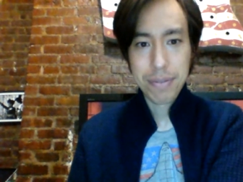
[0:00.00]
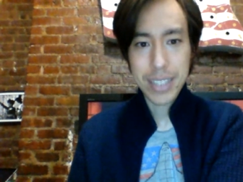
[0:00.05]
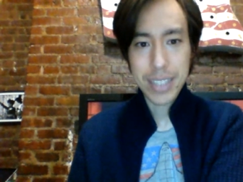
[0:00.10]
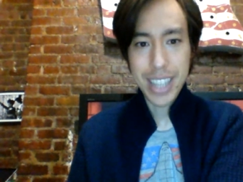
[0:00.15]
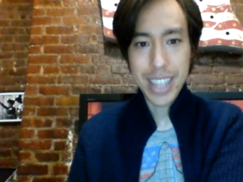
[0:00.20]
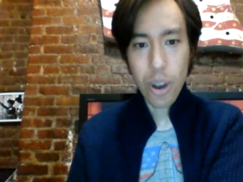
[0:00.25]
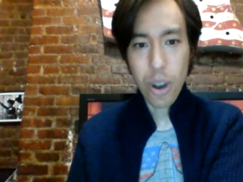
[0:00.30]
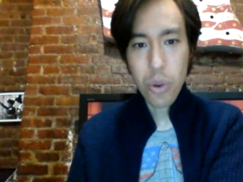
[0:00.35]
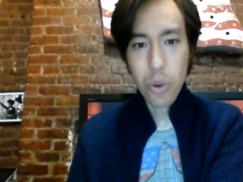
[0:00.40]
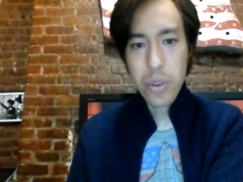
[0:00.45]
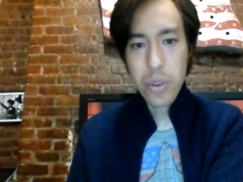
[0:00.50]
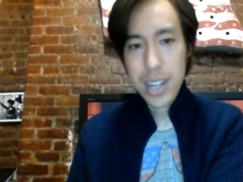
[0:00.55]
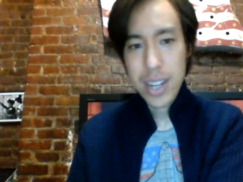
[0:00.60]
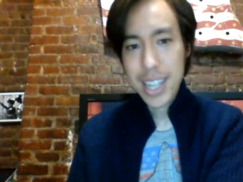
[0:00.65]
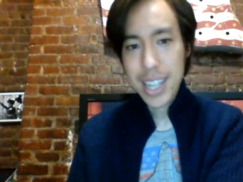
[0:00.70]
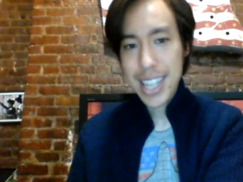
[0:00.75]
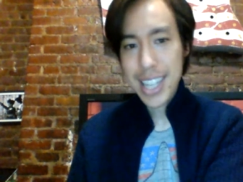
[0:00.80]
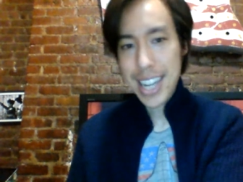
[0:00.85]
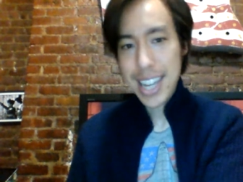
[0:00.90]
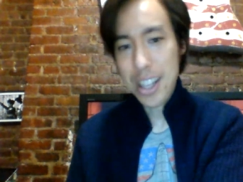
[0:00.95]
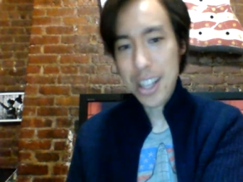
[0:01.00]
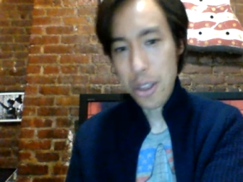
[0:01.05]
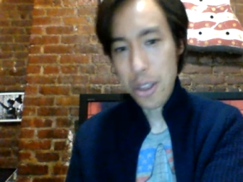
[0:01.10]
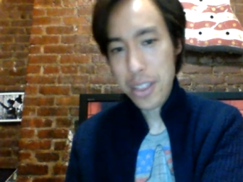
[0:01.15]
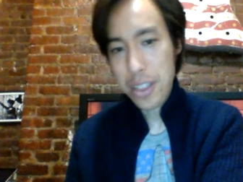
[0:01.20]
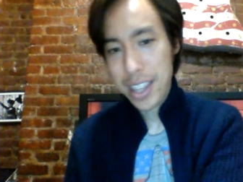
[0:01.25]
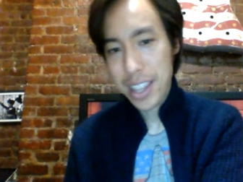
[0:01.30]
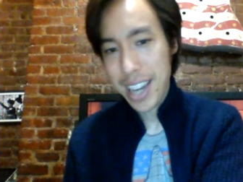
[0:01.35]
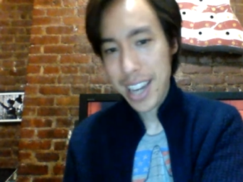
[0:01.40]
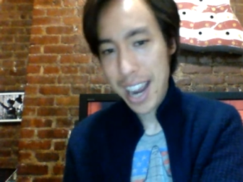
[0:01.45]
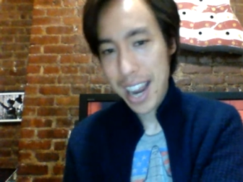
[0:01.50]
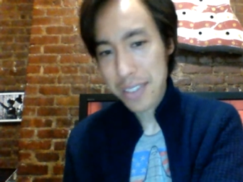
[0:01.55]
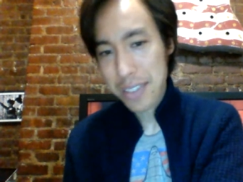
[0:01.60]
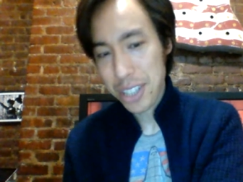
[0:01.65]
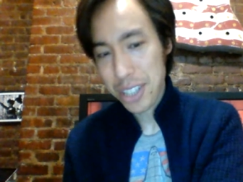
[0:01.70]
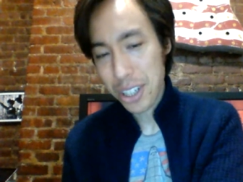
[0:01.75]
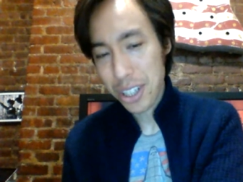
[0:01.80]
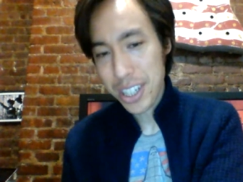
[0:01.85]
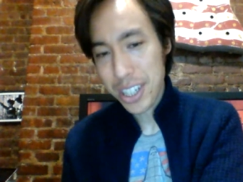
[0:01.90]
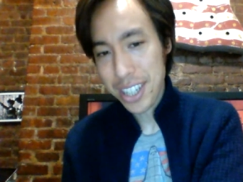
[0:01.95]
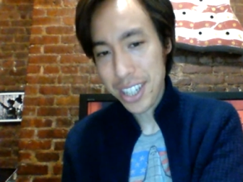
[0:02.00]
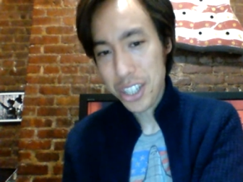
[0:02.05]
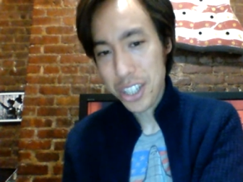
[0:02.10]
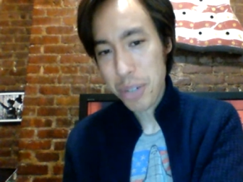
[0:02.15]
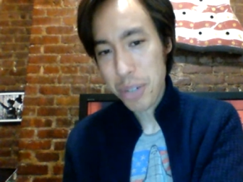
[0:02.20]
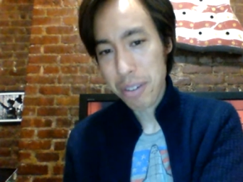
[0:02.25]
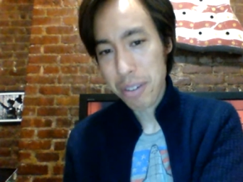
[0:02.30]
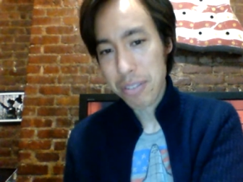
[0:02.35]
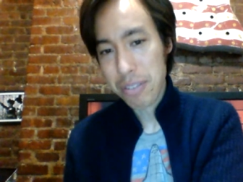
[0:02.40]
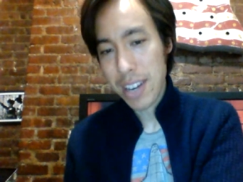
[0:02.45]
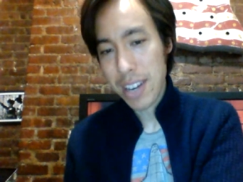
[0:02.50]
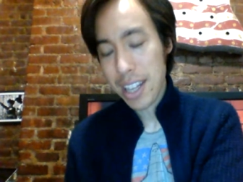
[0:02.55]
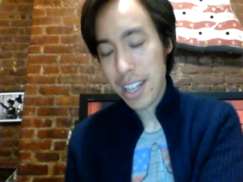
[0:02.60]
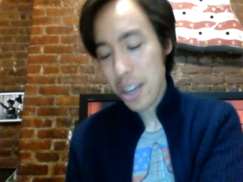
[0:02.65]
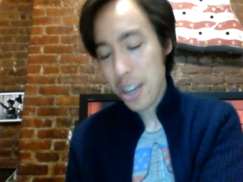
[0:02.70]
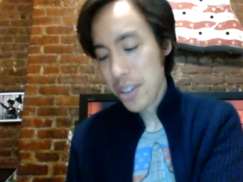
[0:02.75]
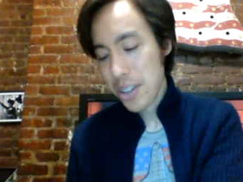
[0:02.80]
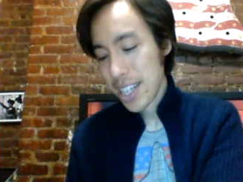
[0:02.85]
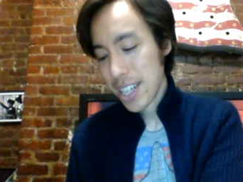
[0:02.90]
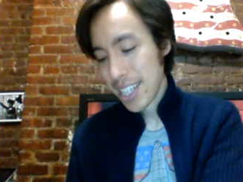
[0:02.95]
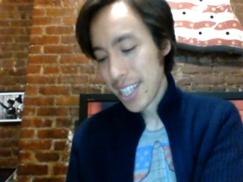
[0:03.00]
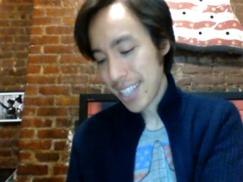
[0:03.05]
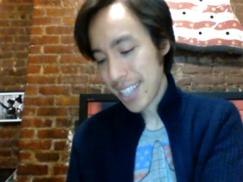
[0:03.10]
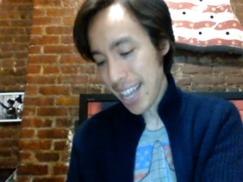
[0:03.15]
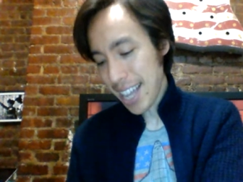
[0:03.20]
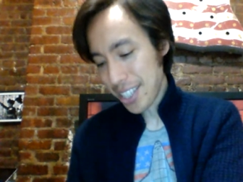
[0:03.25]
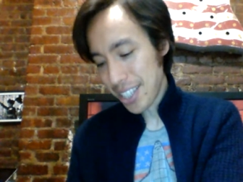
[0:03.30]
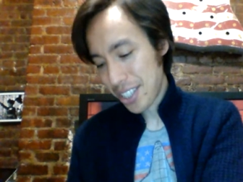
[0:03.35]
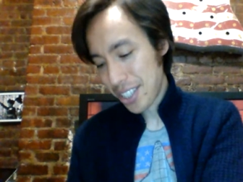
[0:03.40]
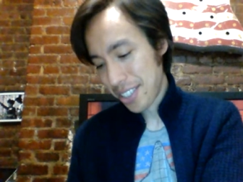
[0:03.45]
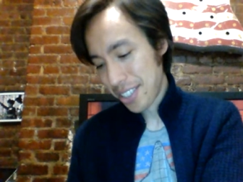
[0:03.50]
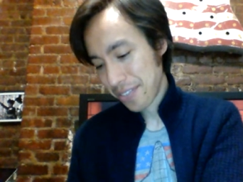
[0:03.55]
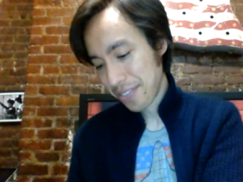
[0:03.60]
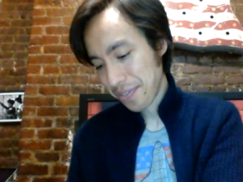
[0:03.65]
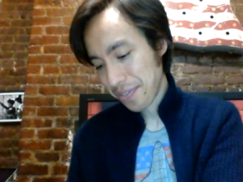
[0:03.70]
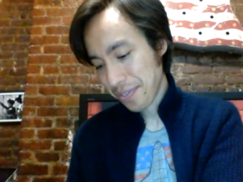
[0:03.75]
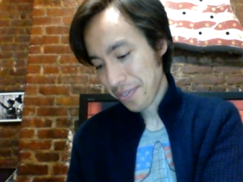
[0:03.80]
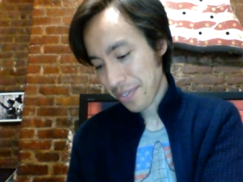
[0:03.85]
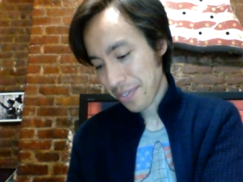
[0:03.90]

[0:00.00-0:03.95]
No. Is that another thing that I have to look into and follow? That's